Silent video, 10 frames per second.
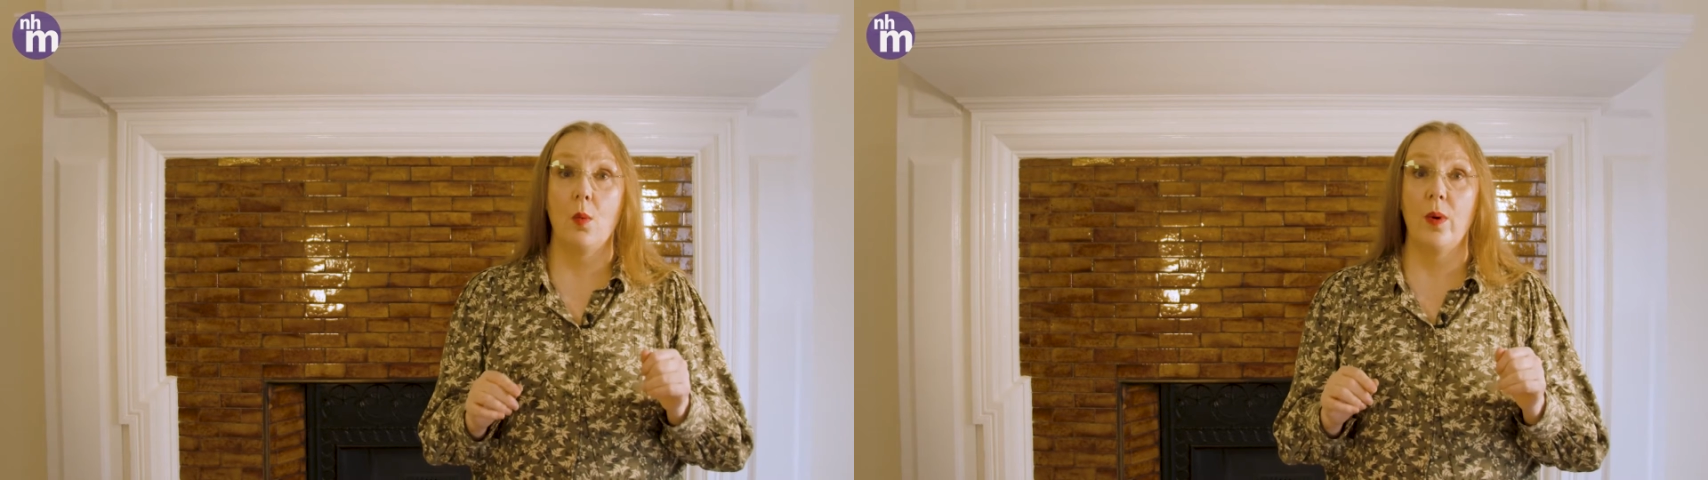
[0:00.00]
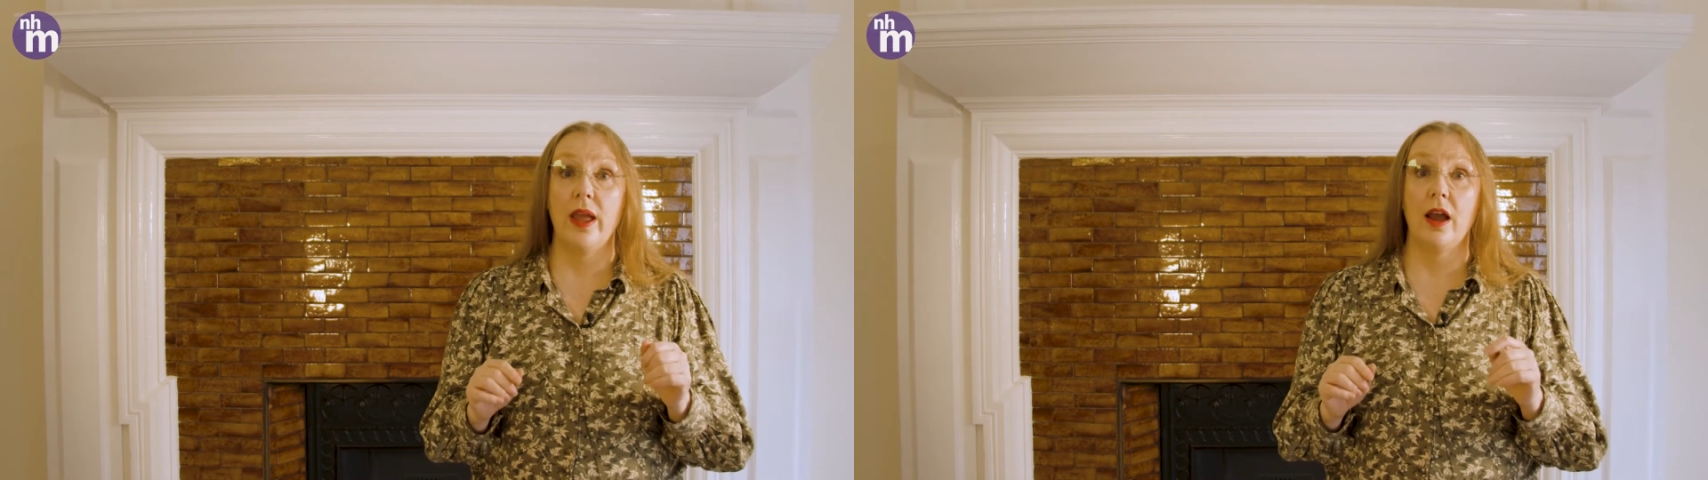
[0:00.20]

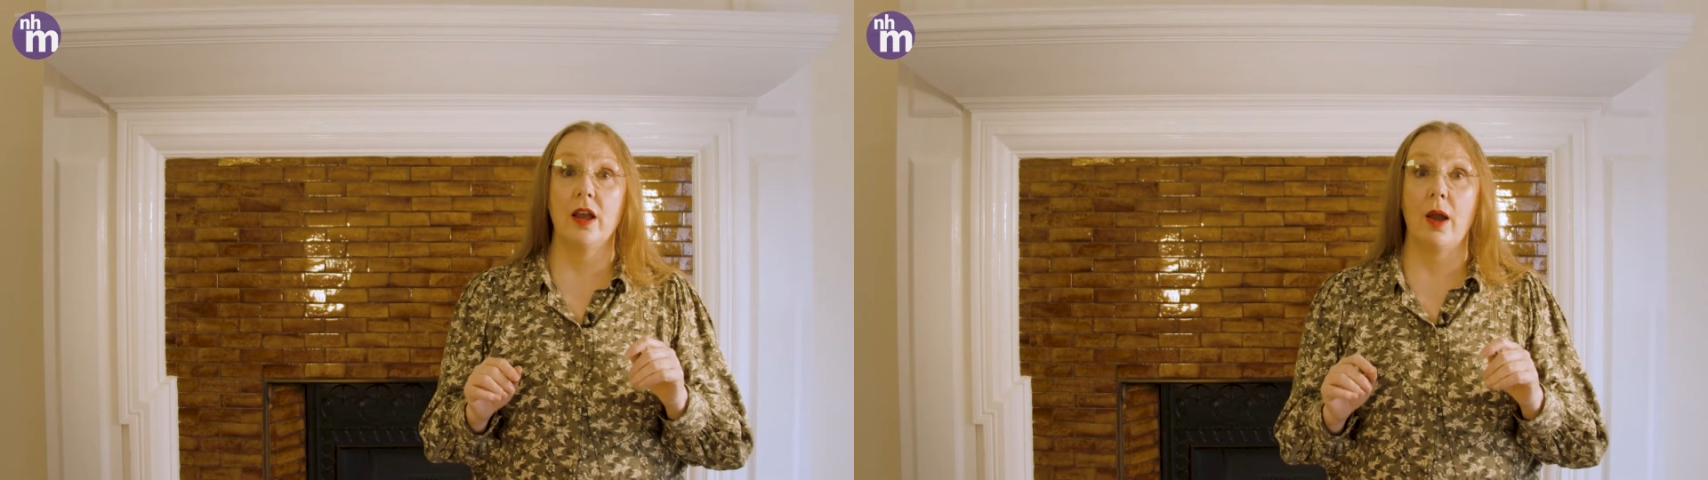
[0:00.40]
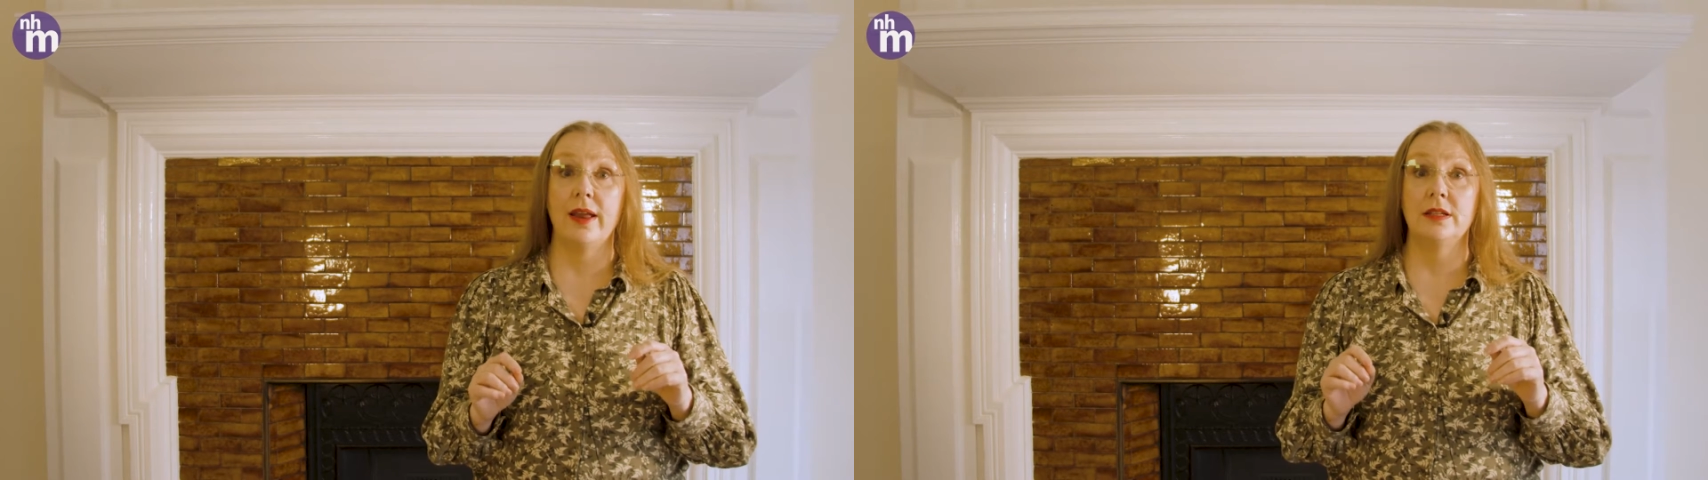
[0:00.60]
we are
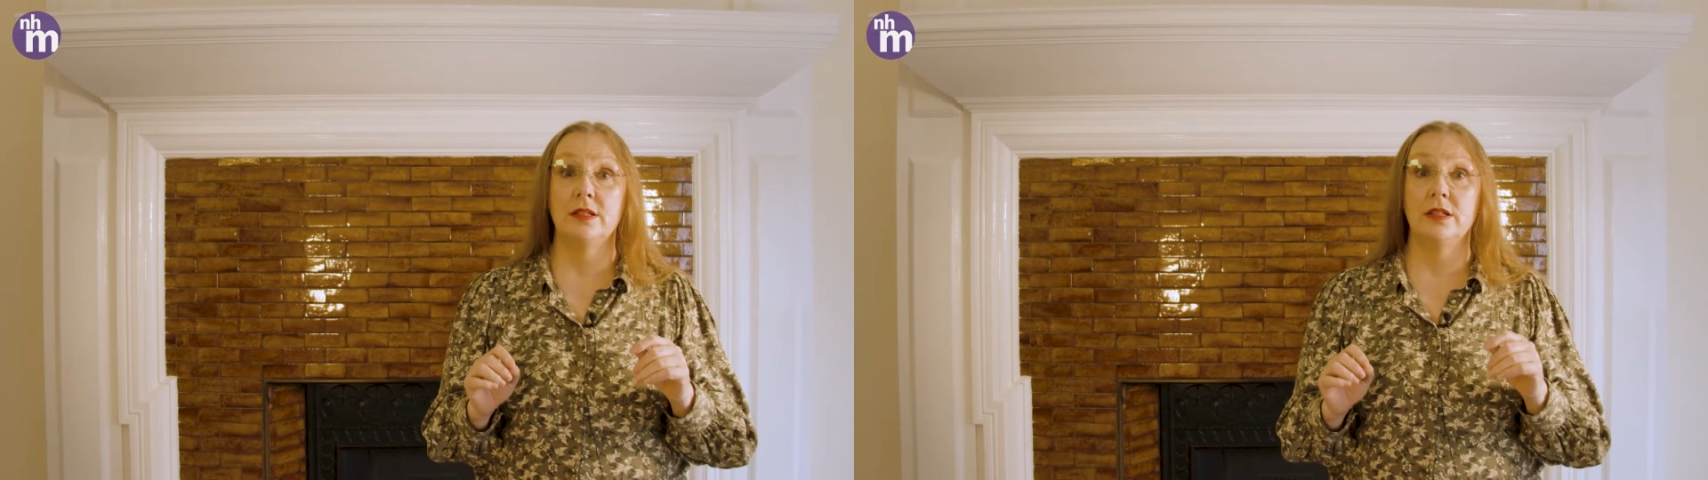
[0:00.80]
going